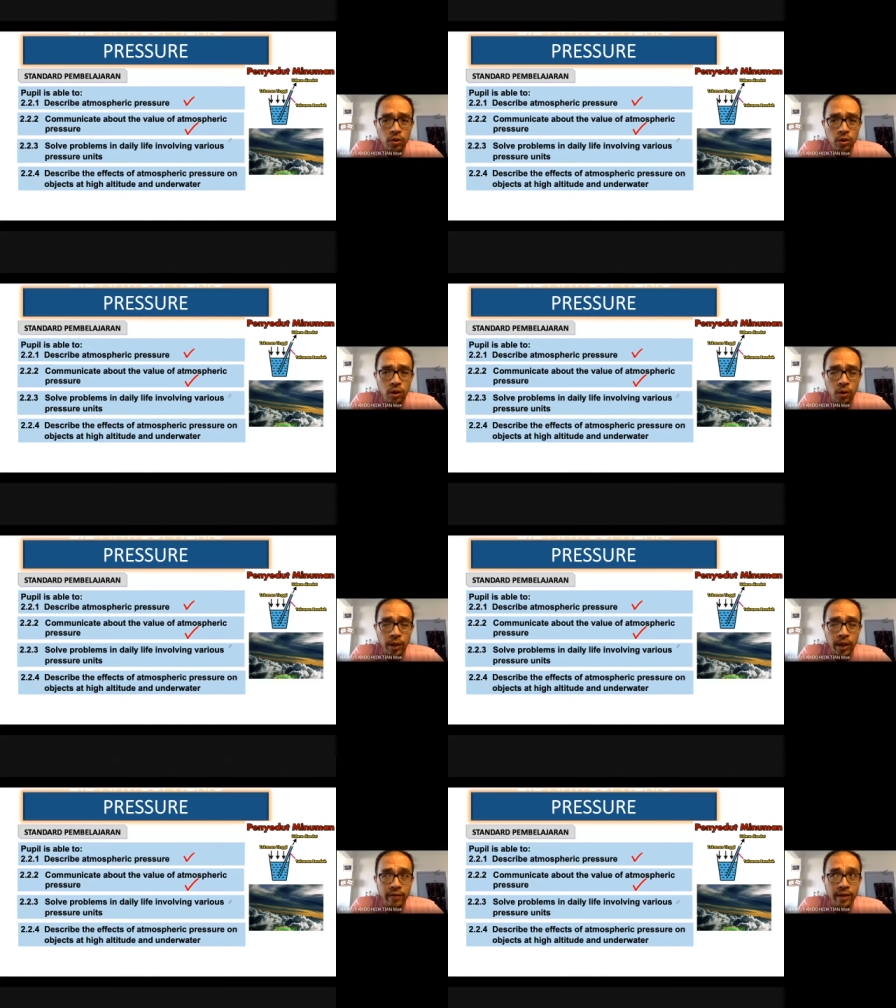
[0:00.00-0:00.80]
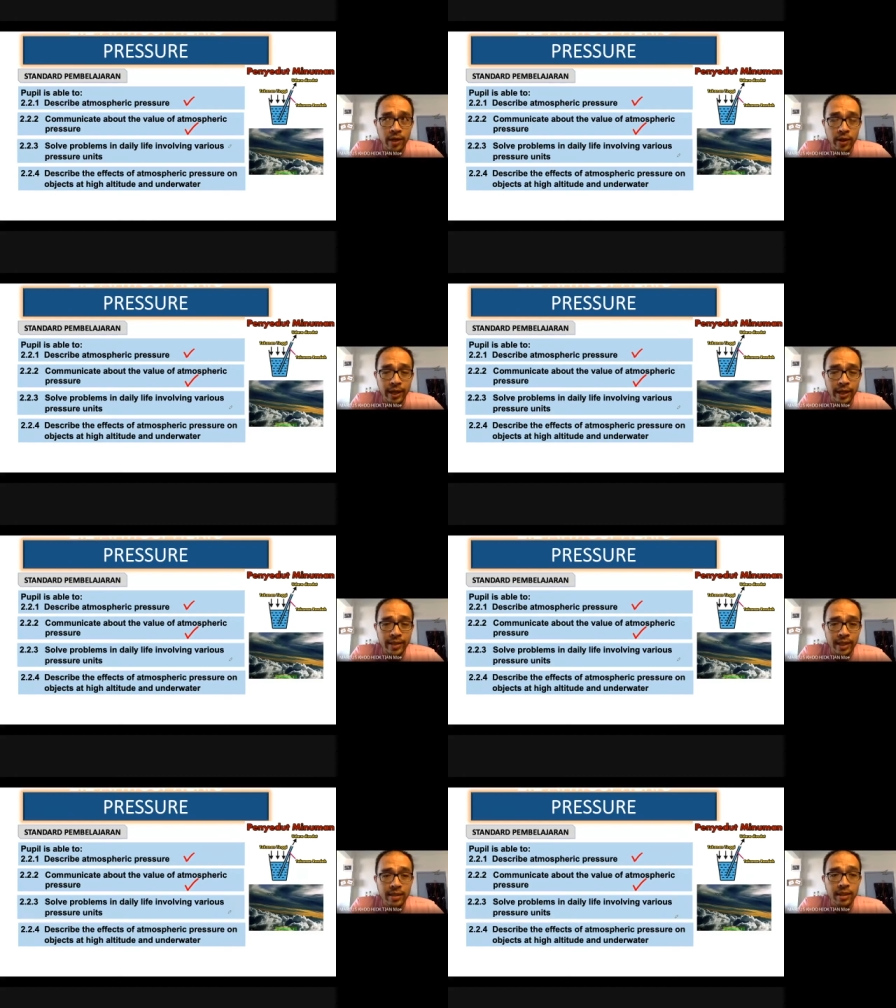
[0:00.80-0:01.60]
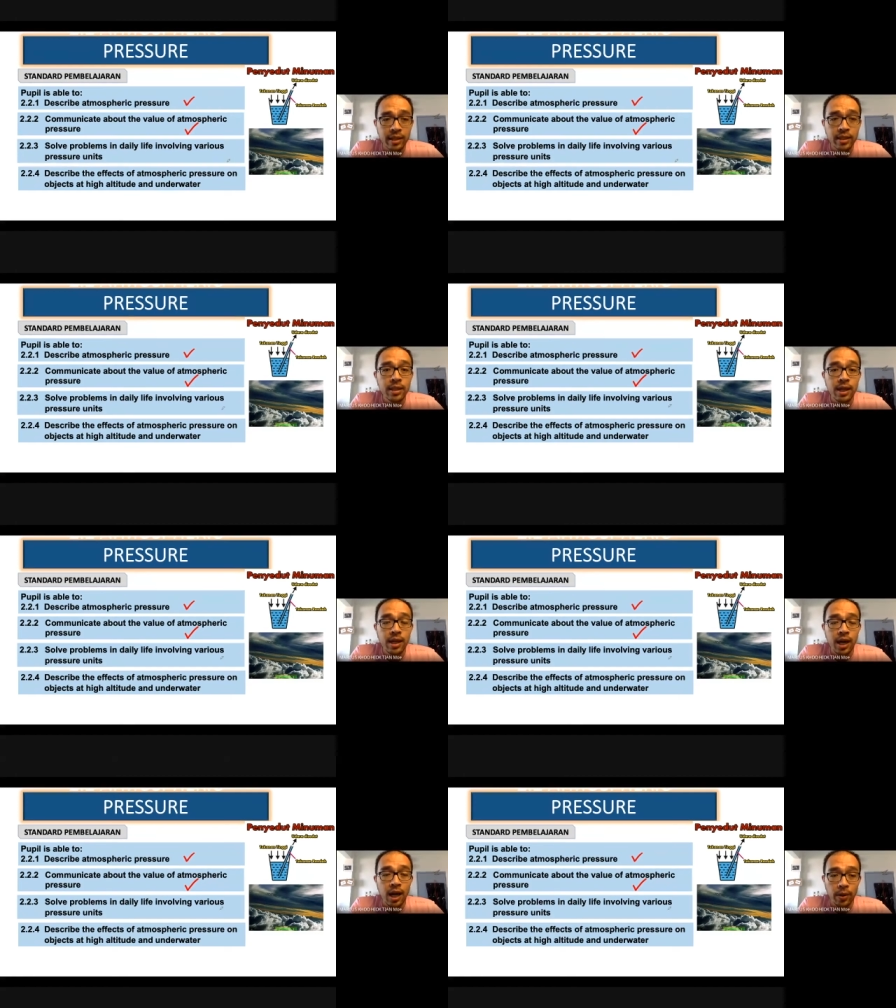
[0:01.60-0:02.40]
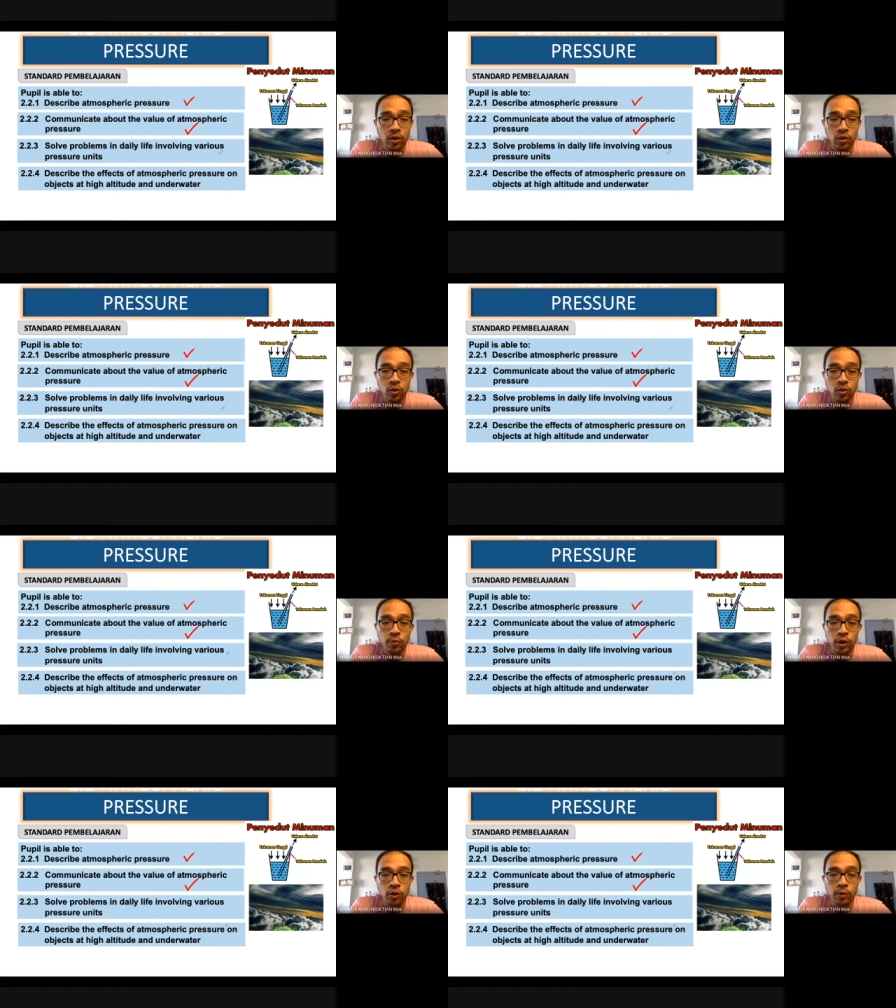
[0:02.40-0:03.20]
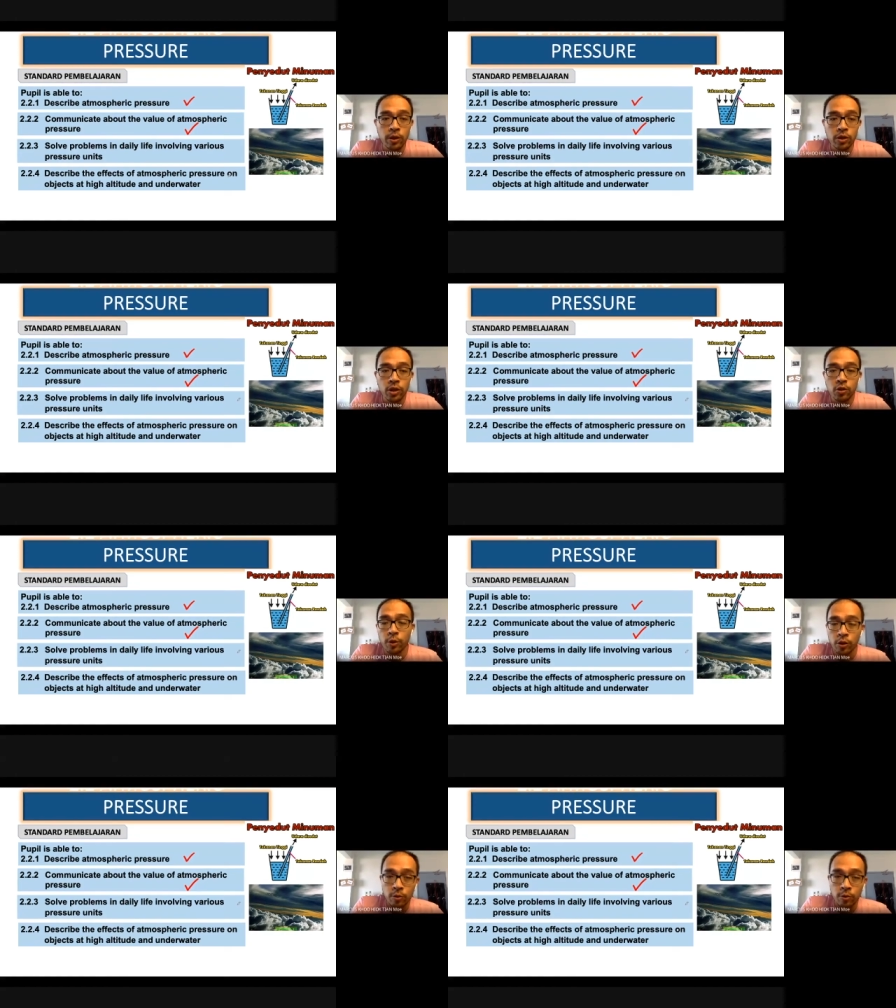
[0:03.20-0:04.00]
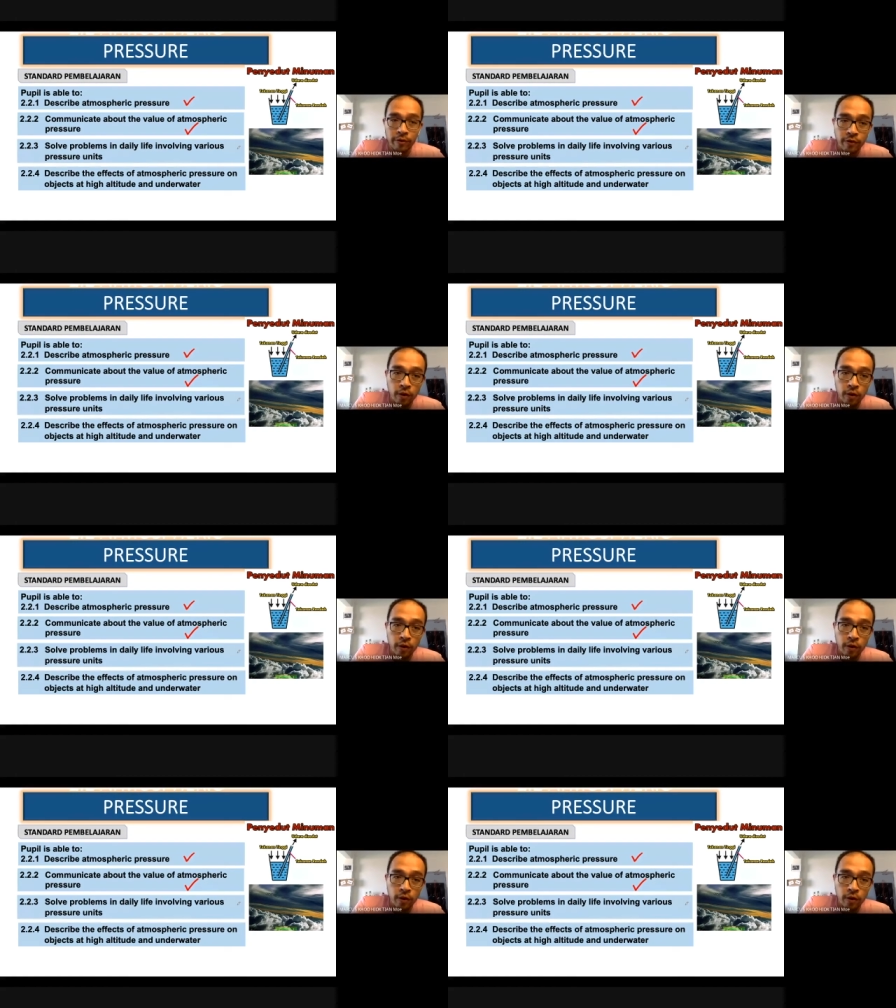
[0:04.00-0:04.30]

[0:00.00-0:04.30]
or whenever our next class is, I want to do 2.2.3 and 2.2.4.